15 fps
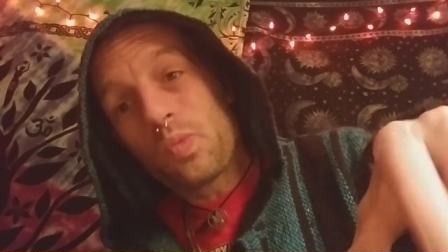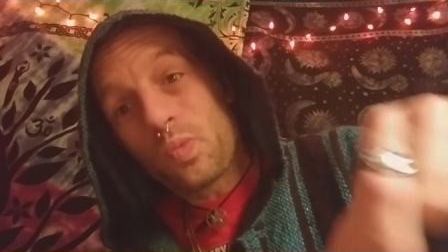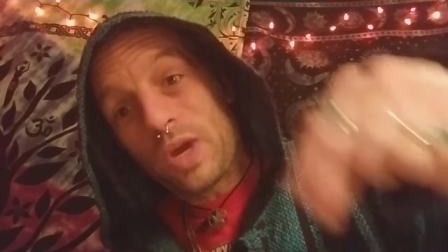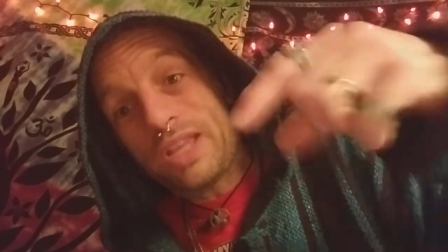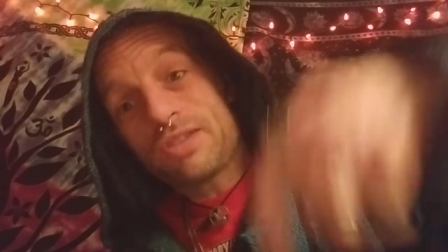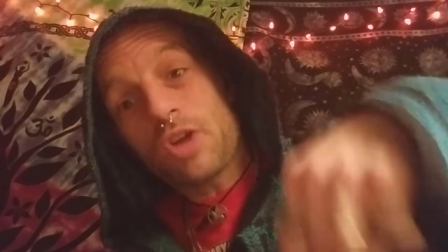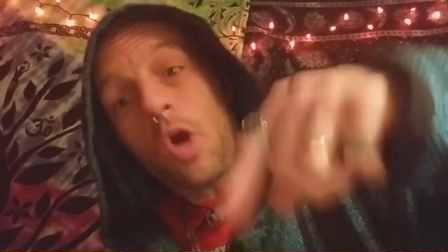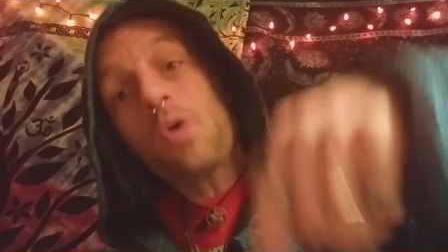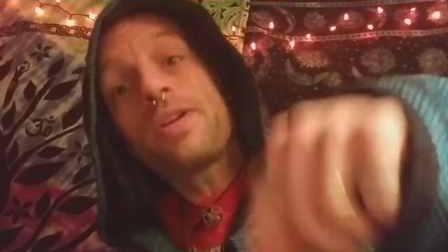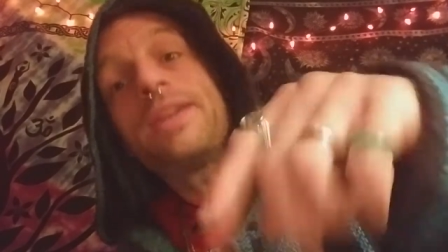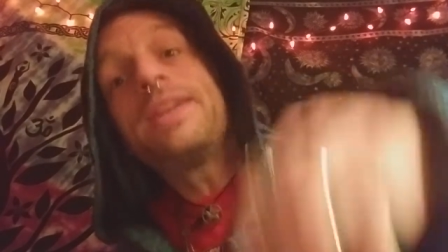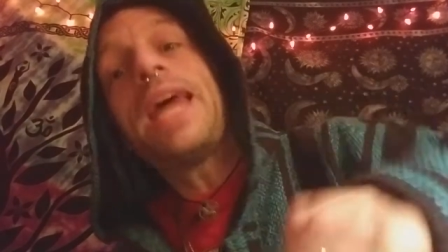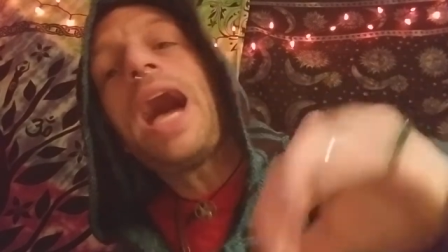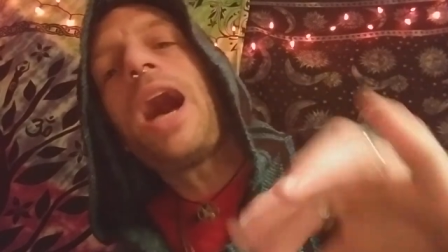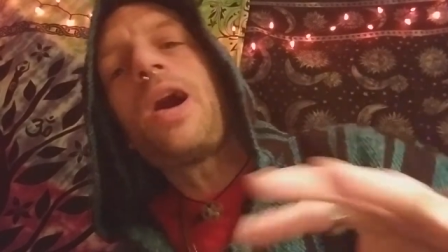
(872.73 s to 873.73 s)
It's going
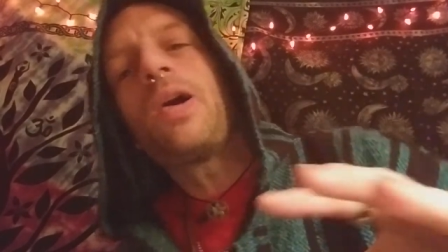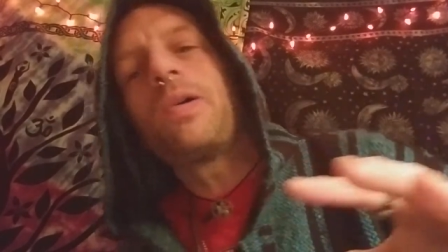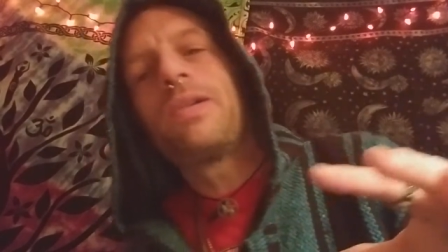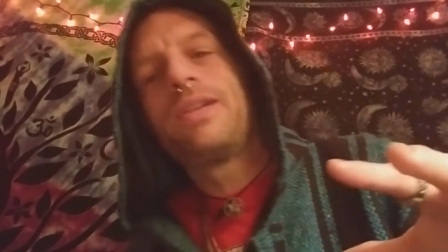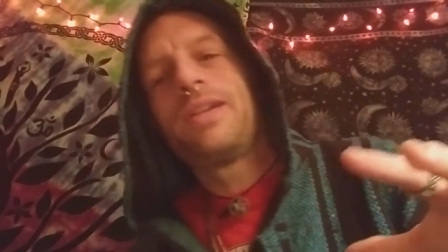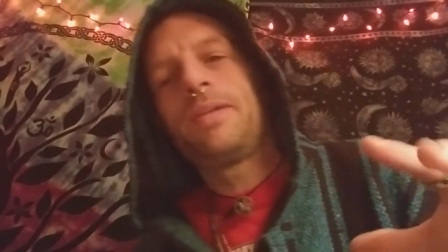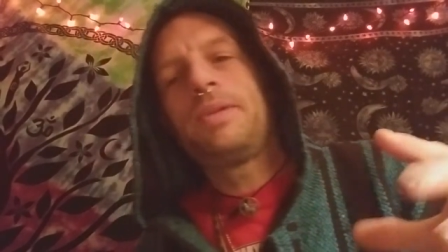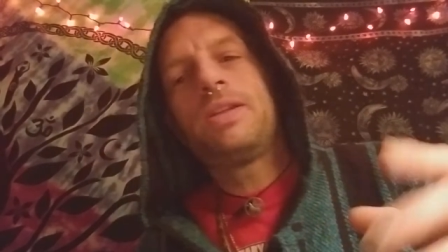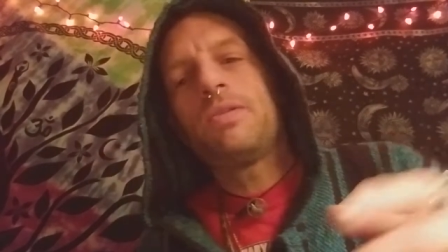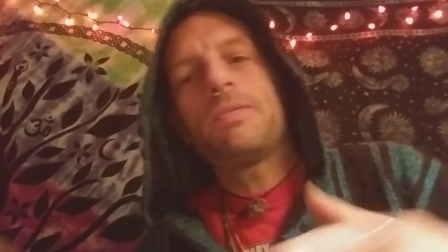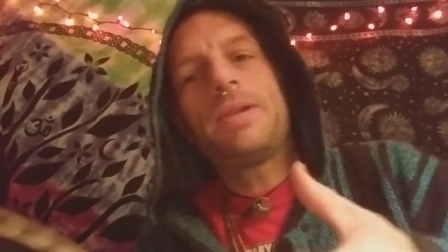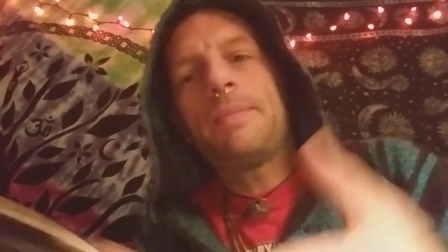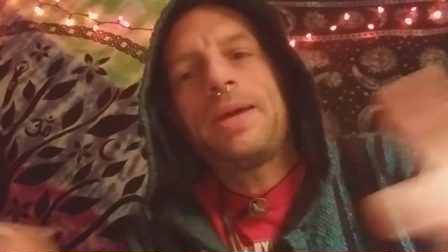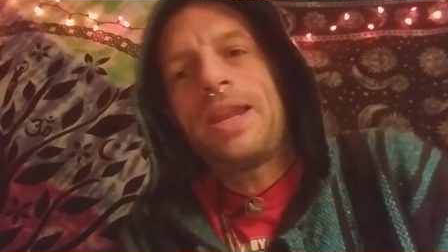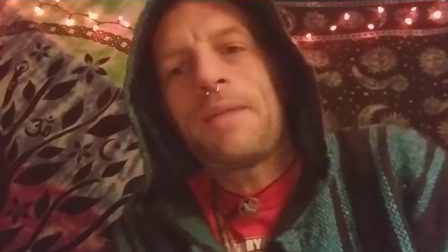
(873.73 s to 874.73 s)
down. I mean,
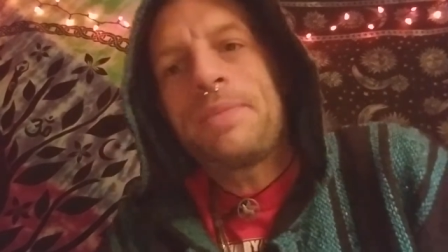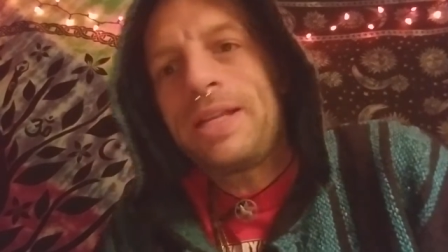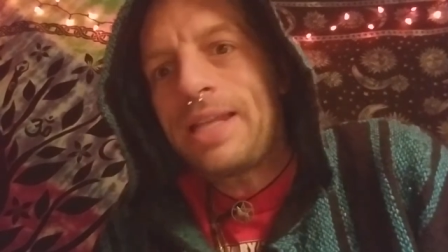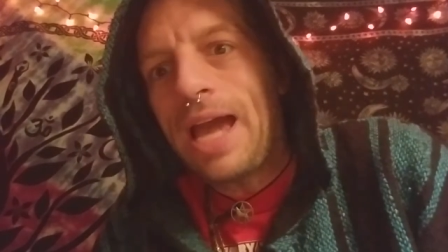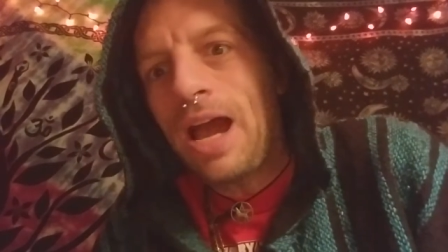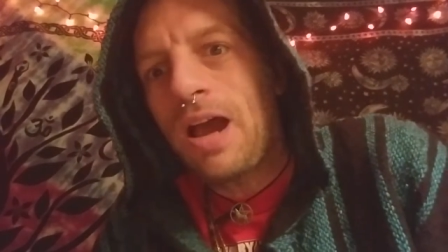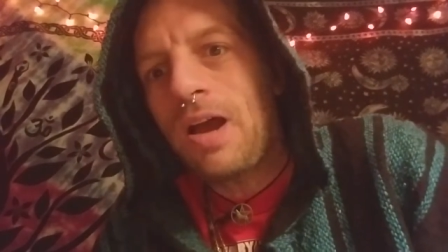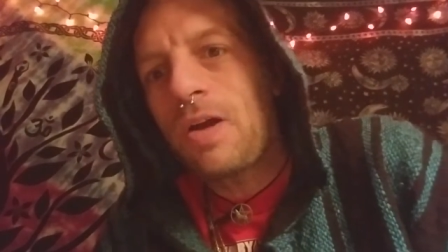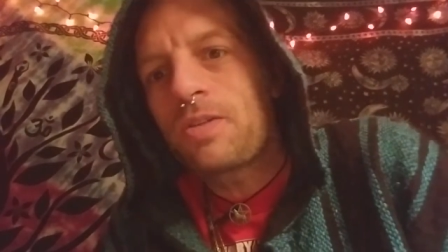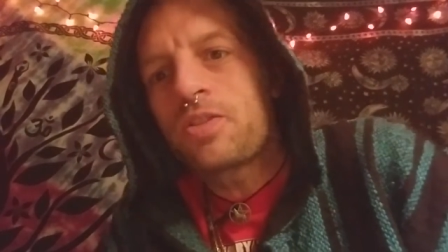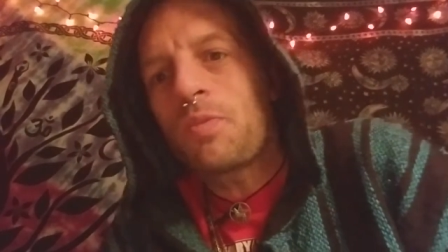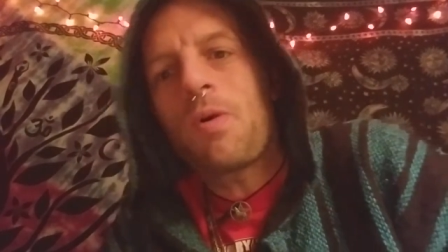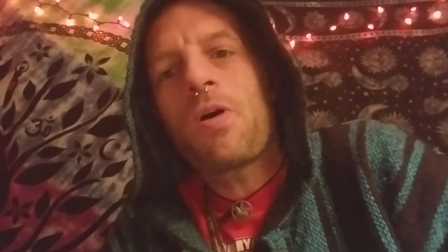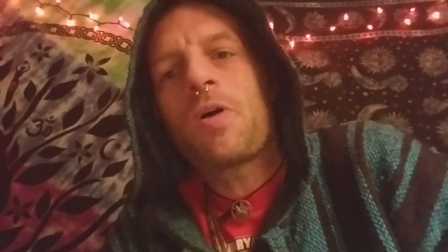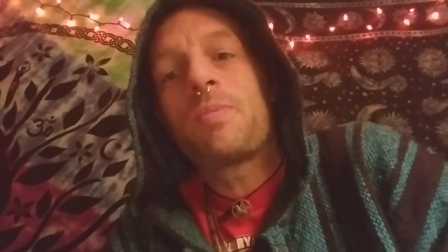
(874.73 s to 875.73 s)
it might not be now or
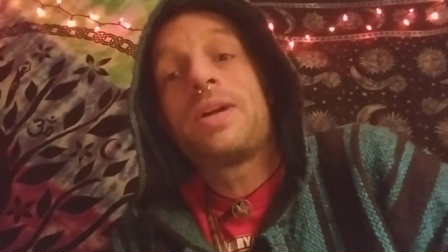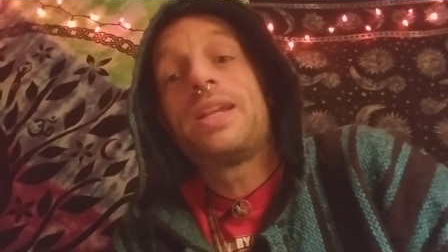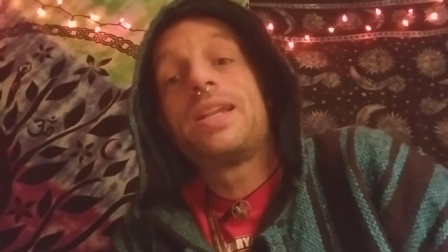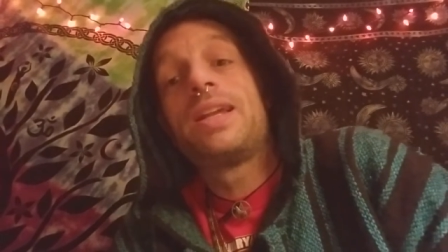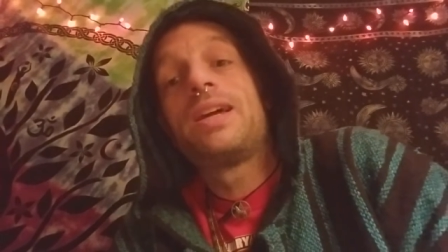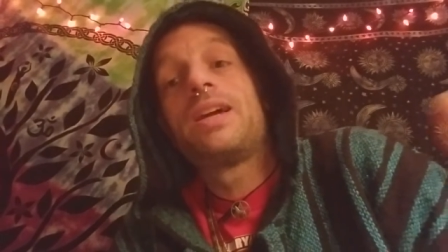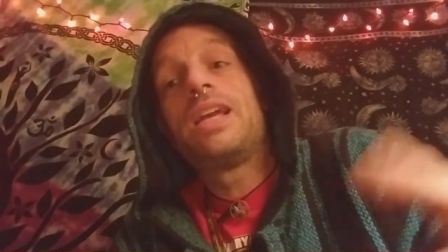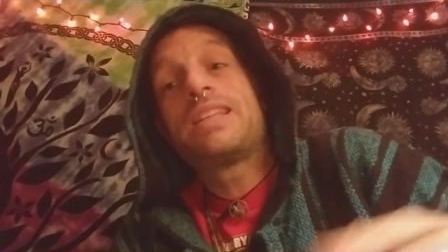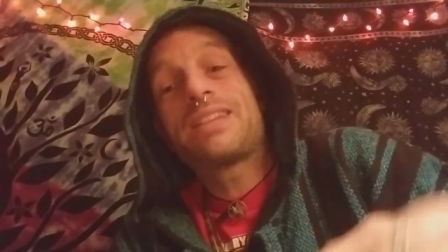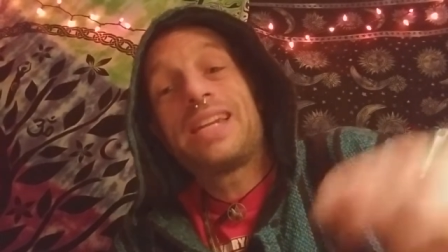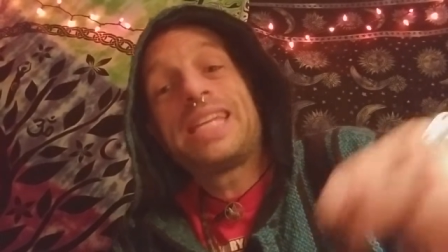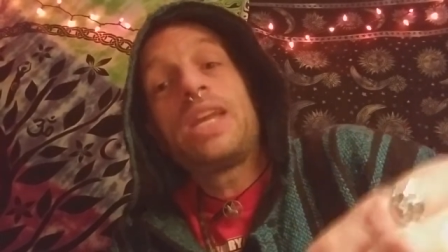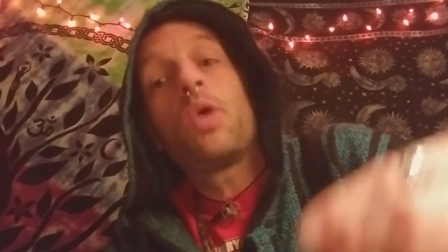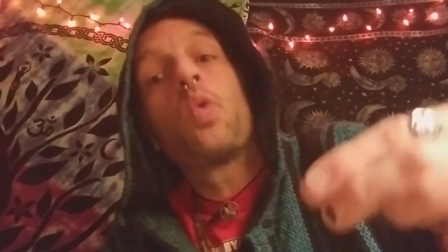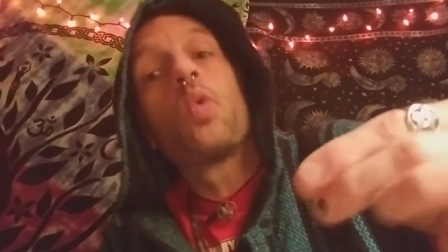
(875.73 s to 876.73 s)
tomorrow, but it's going
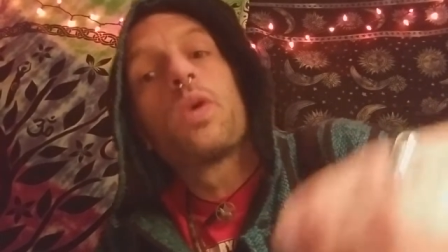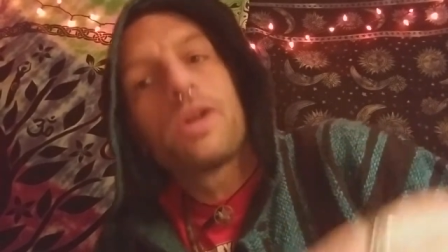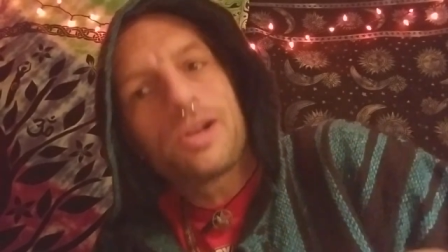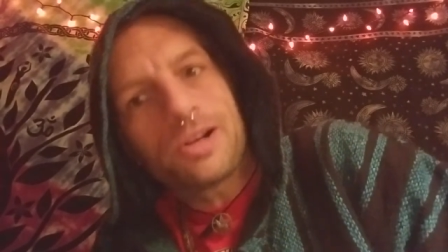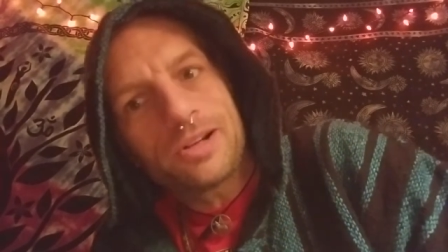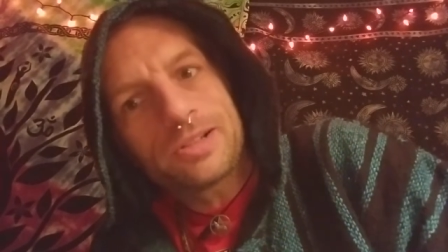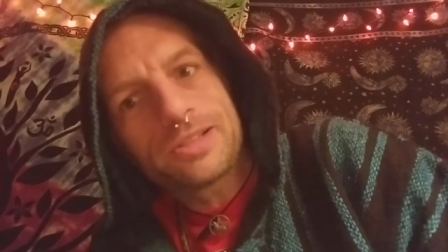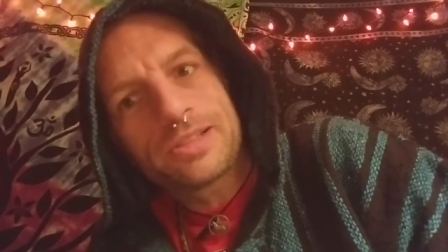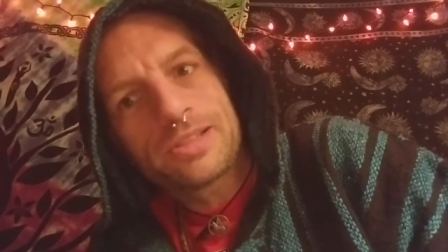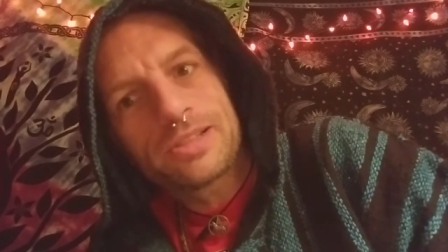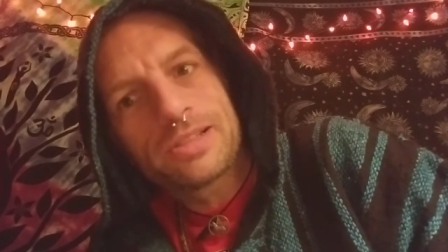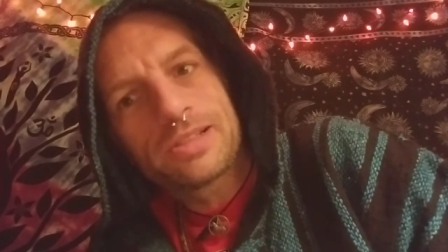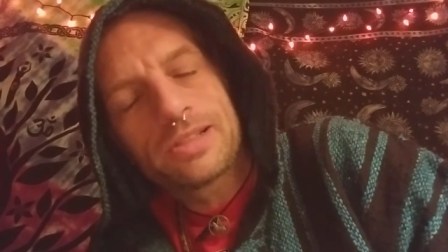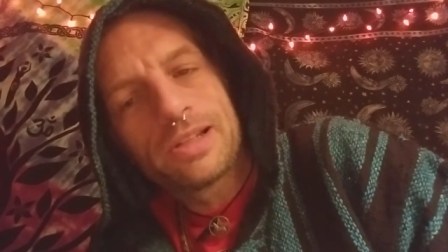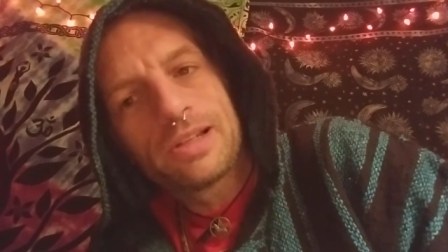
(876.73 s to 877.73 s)
to get worse.